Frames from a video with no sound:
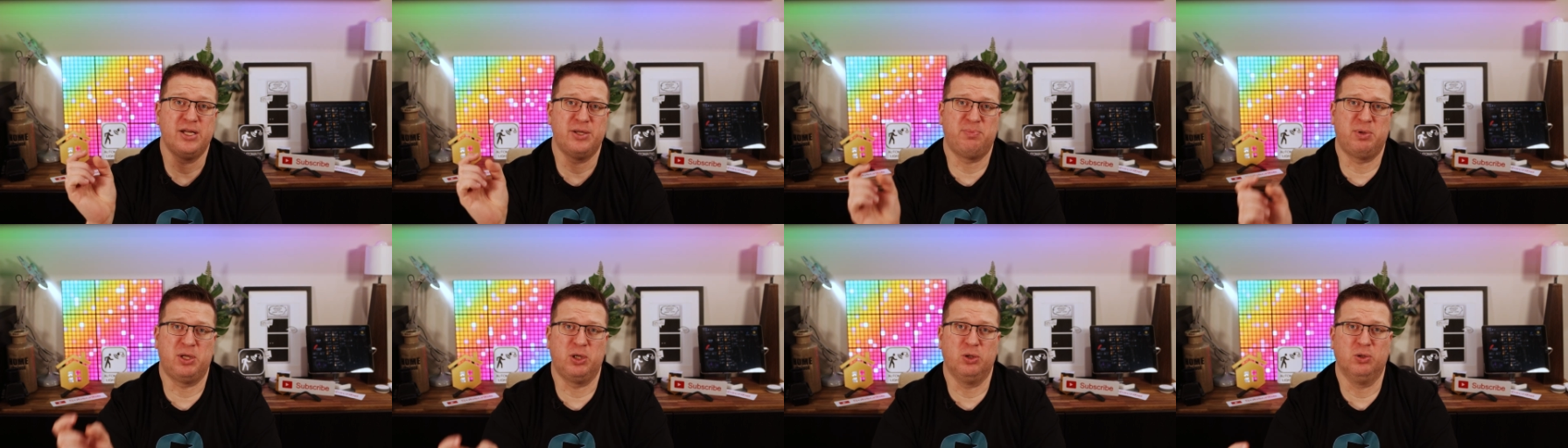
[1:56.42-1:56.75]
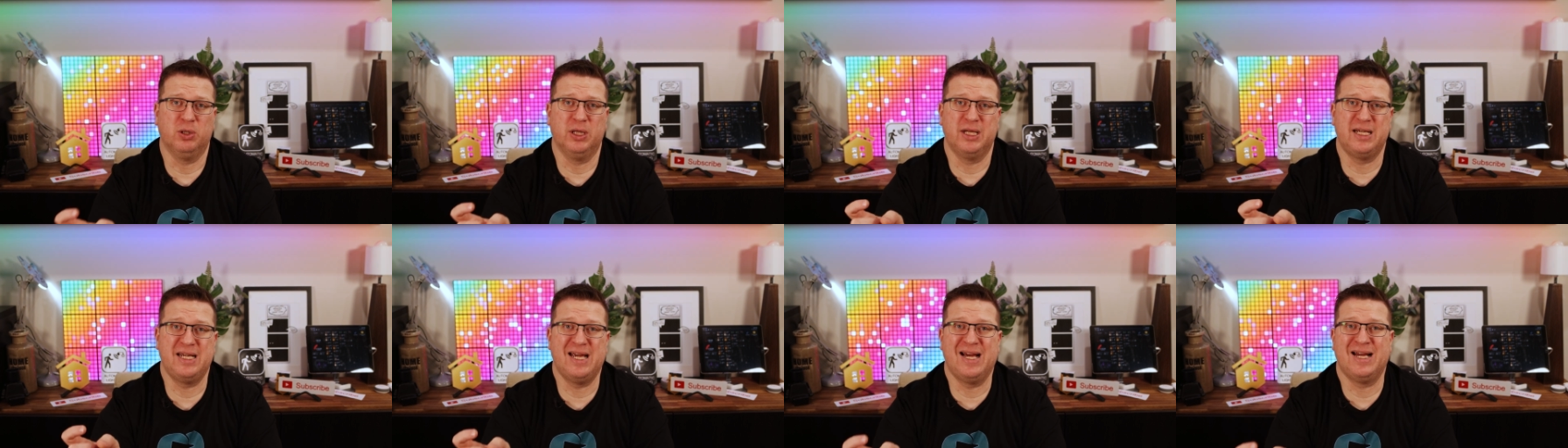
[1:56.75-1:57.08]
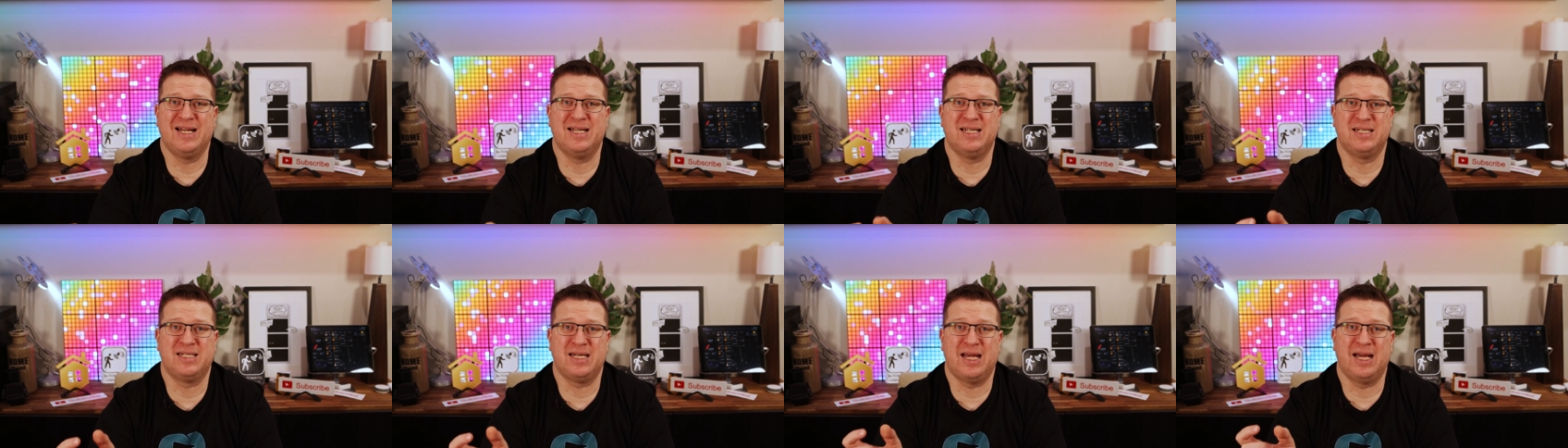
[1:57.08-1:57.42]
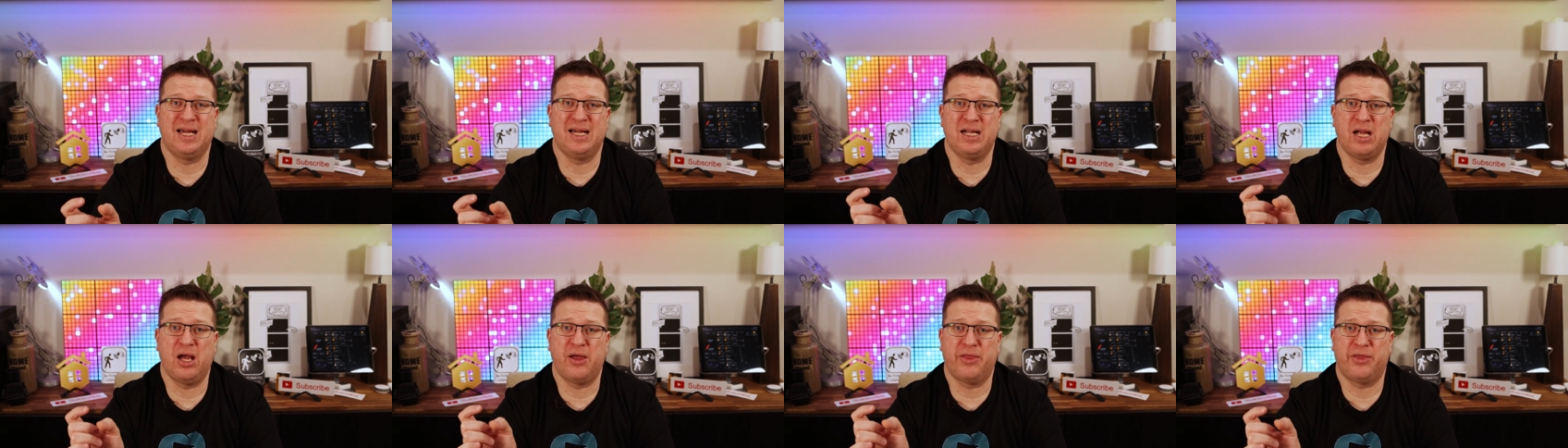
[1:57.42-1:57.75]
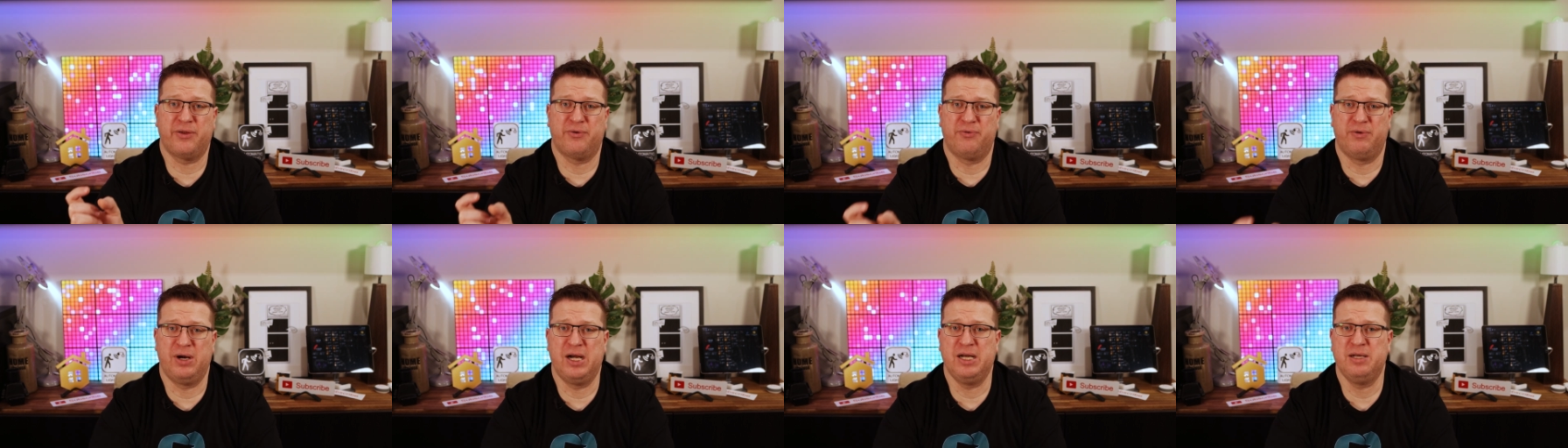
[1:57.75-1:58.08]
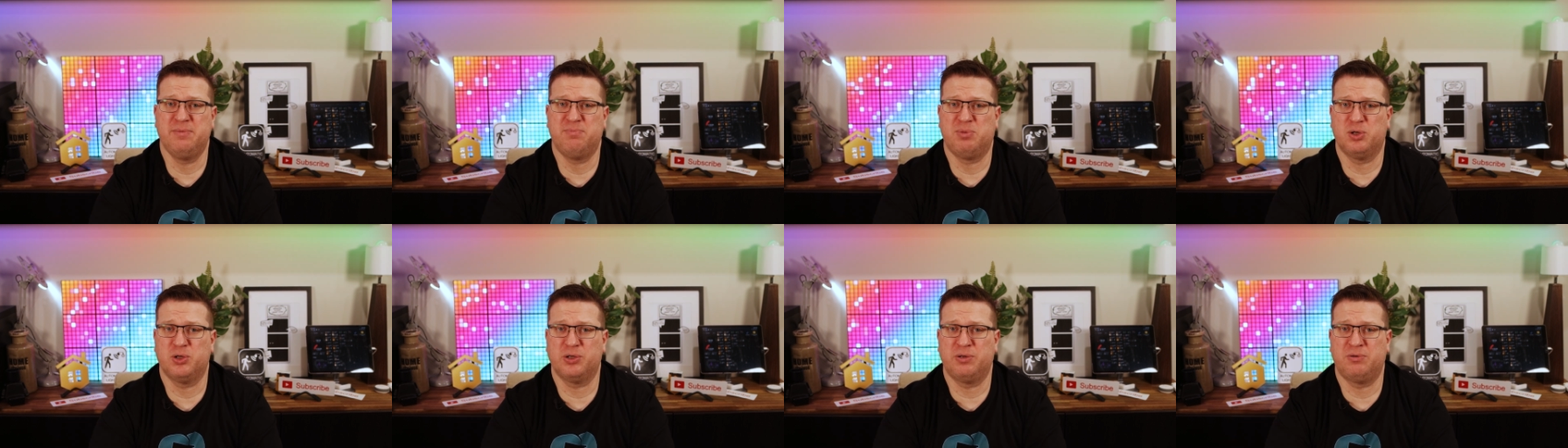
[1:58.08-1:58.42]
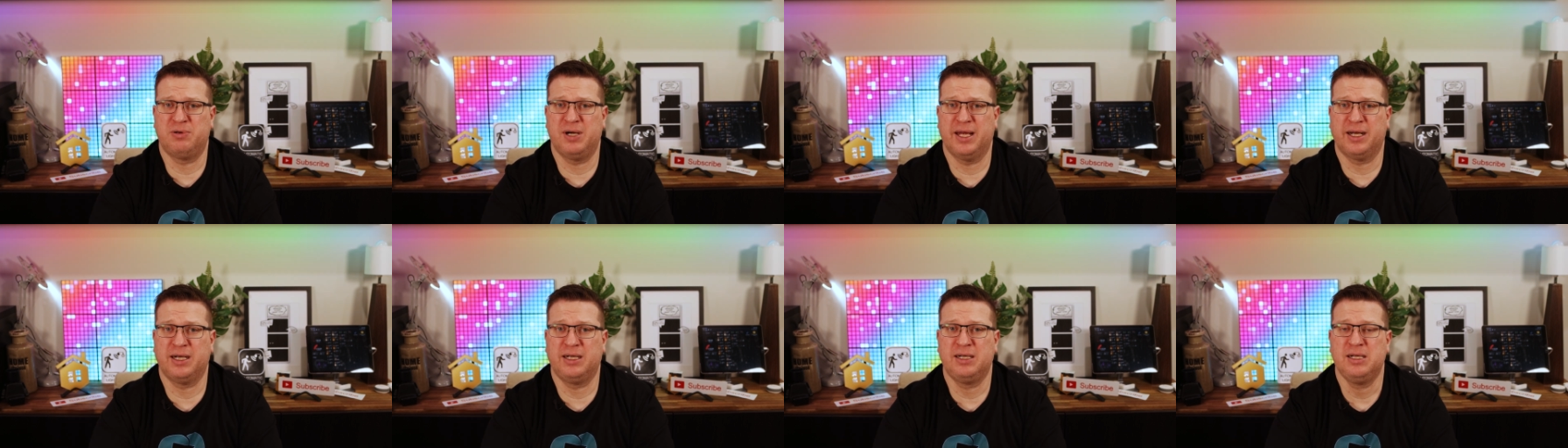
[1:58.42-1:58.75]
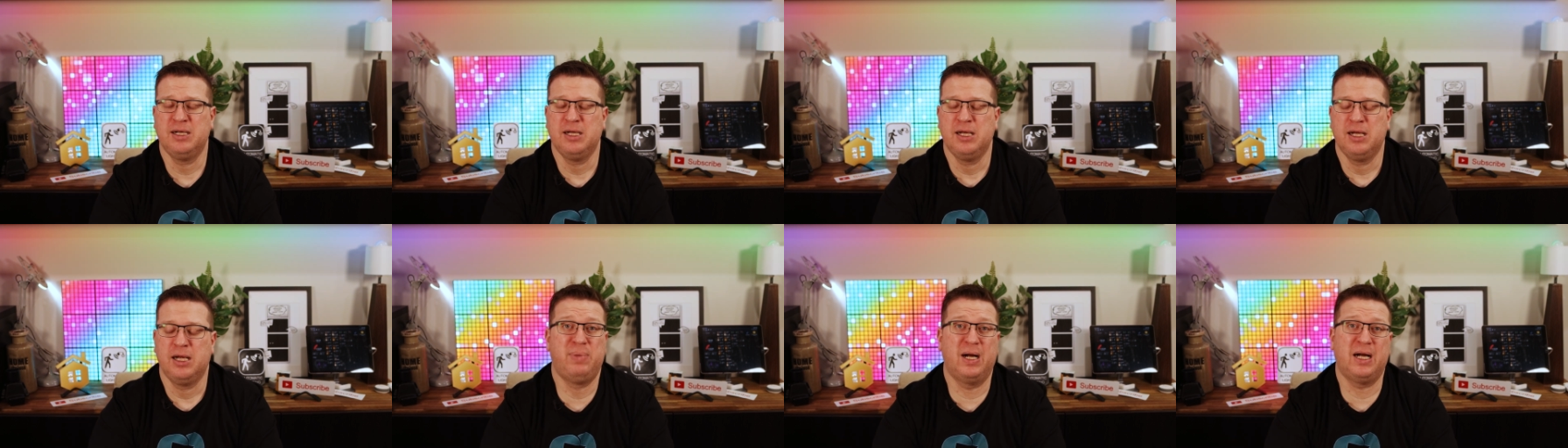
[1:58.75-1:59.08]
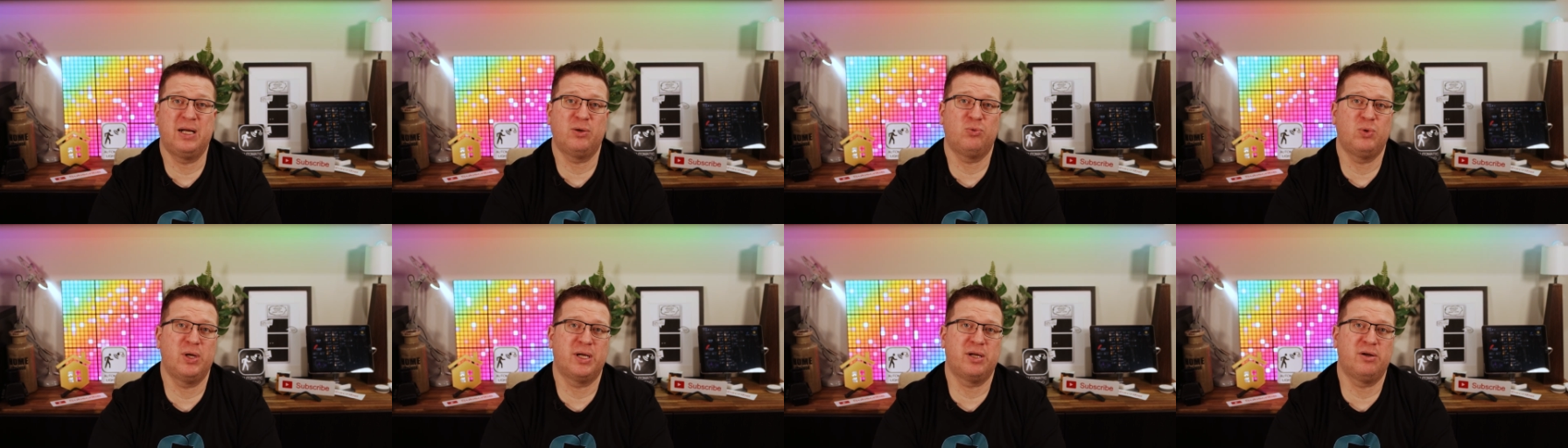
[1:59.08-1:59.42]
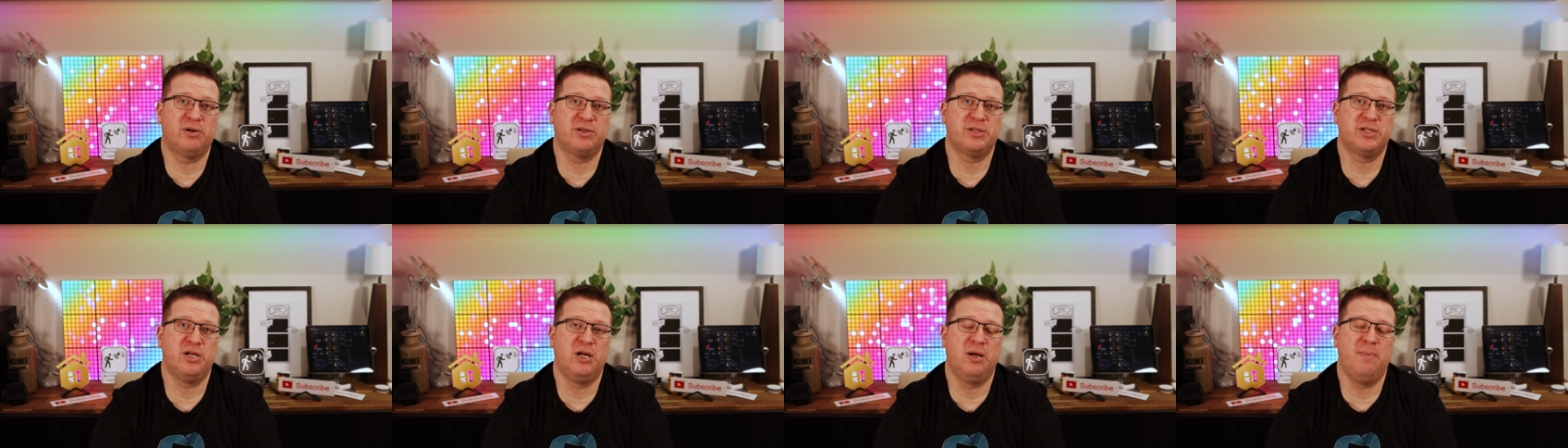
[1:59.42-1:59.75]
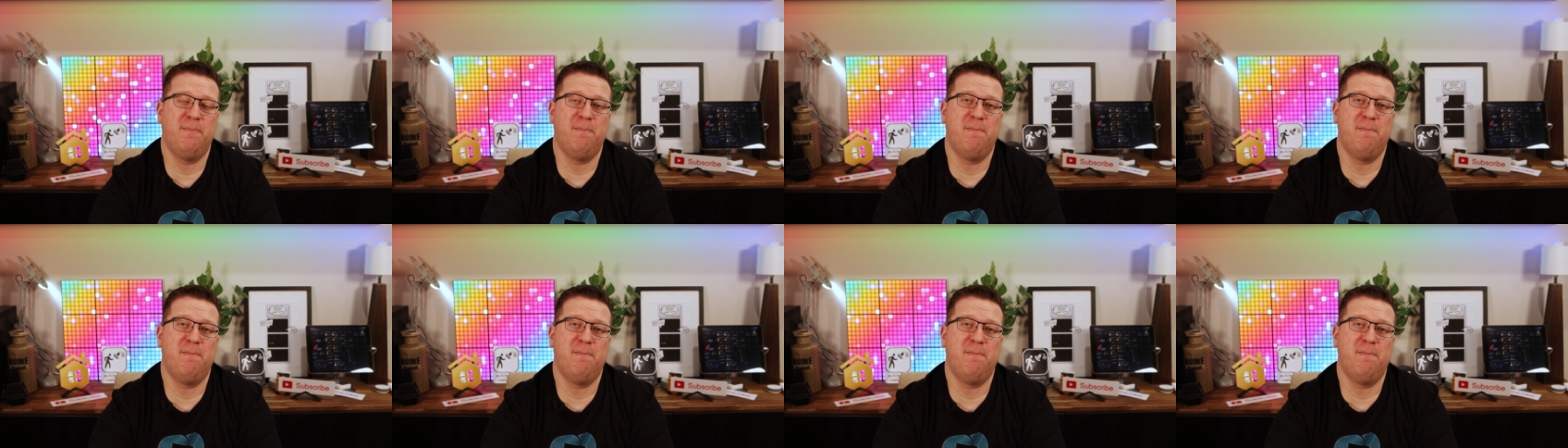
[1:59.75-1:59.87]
purely as a thread border router. But we're going to